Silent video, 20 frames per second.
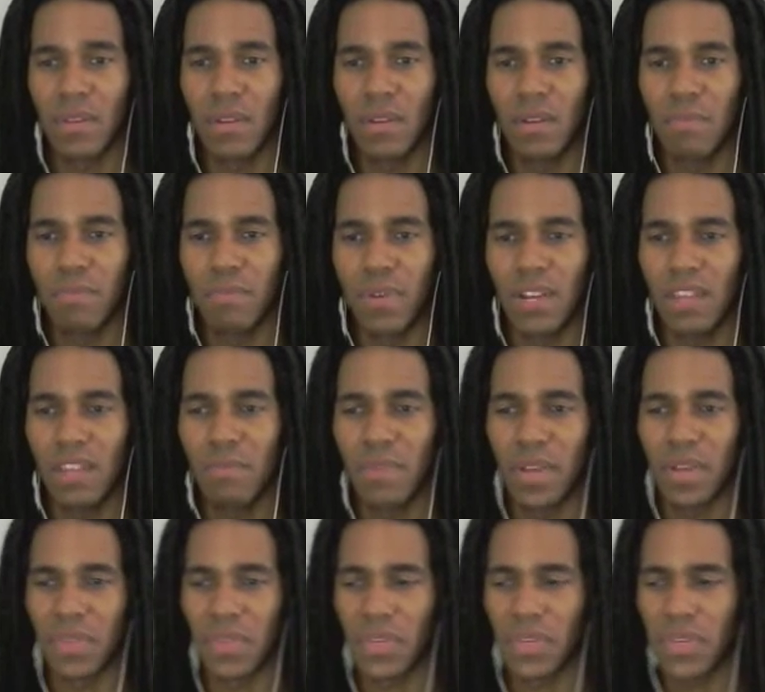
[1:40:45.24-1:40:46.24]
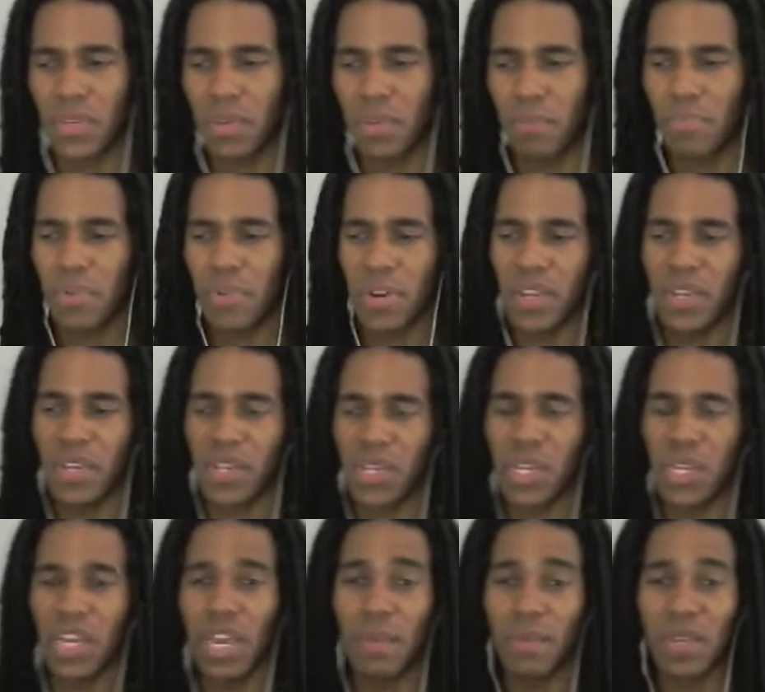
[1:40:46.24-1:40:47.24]
Bunny belt. This is a pretty easy
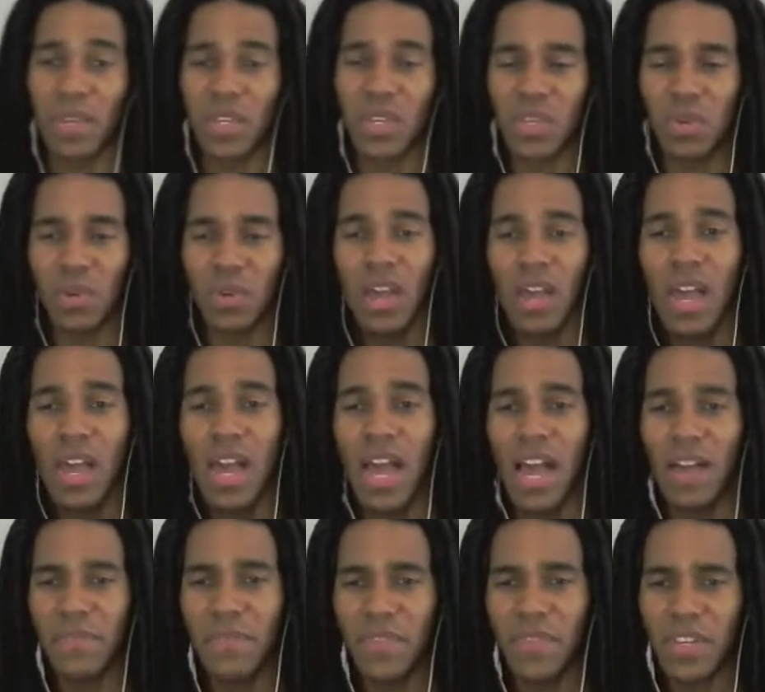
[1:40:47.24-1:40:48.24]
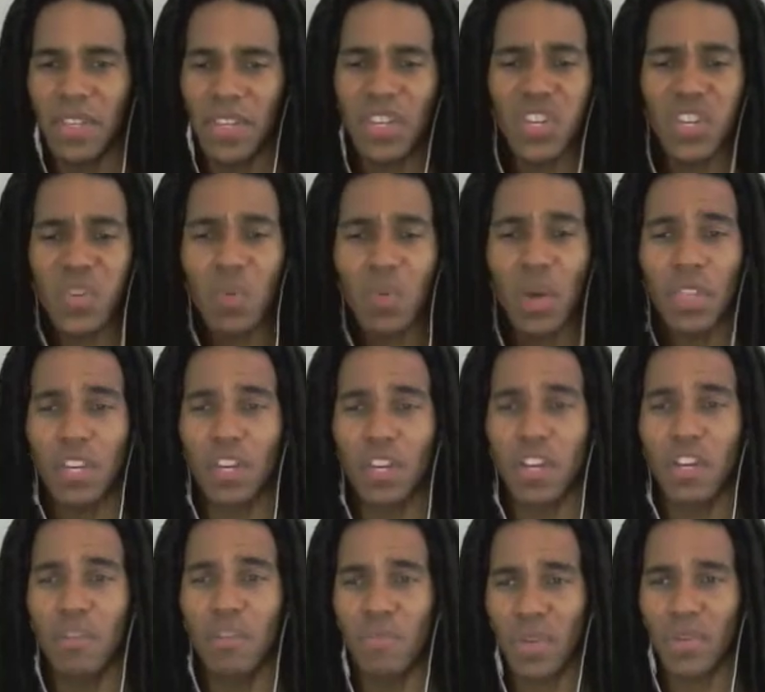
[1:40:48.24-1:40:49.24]
game because you have to. This is one that
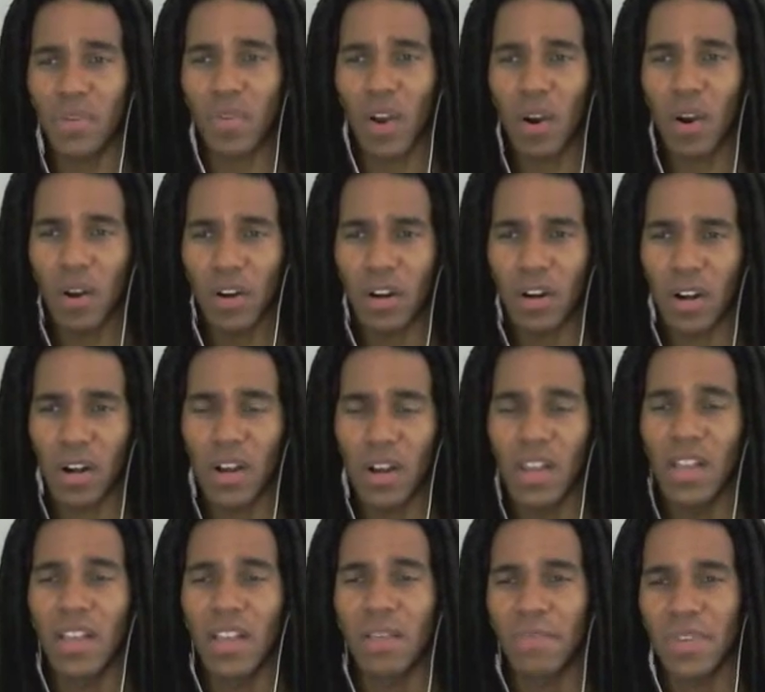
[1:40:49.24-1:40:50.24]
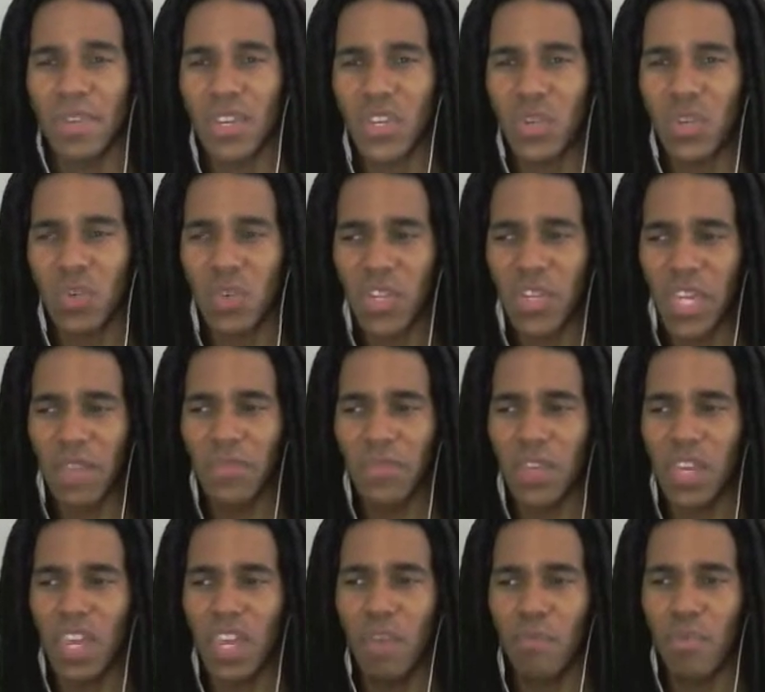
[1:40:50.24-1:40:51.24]
could have been harder because you just have to
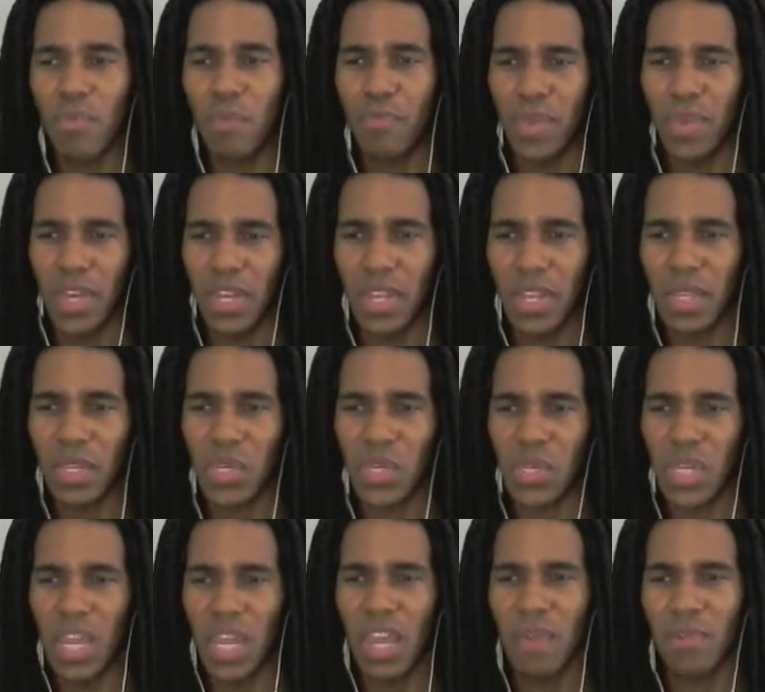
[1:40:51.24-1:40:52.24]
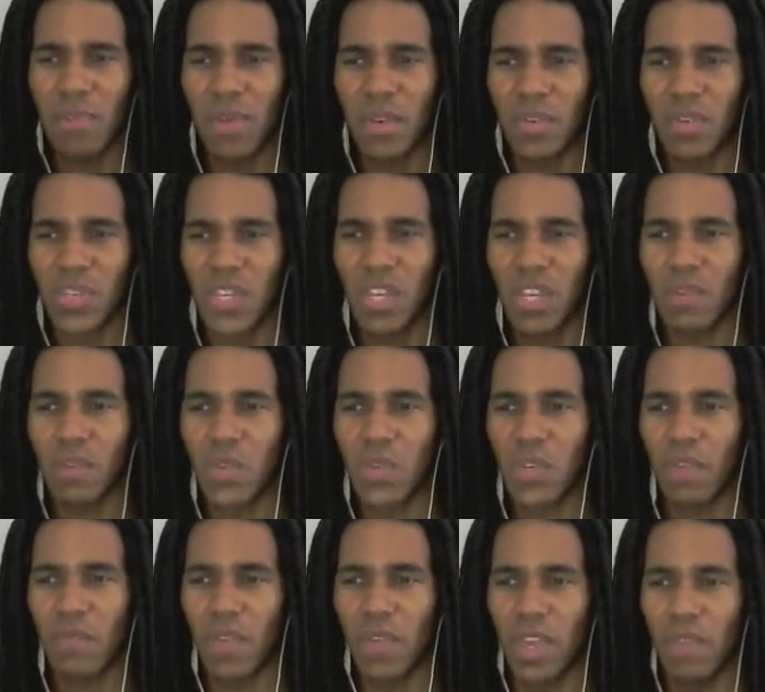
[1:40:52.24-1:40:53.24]
keep repeating the same sequence
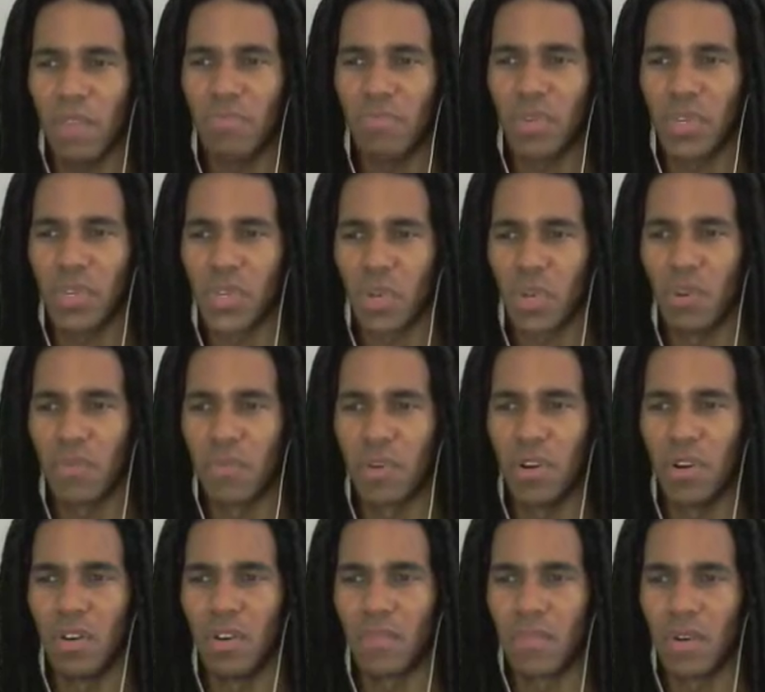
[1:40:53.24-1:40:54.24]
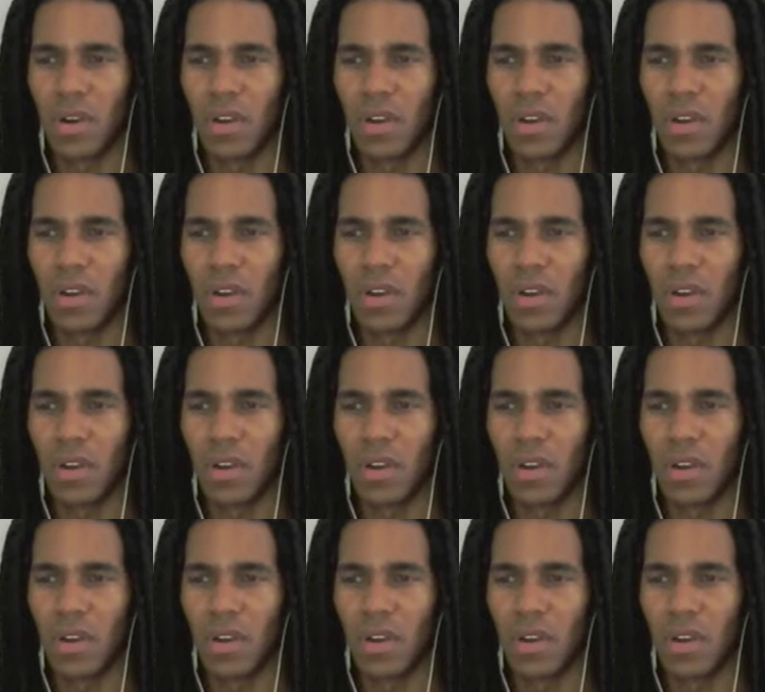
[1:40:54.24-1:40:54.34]
of inputs over and over.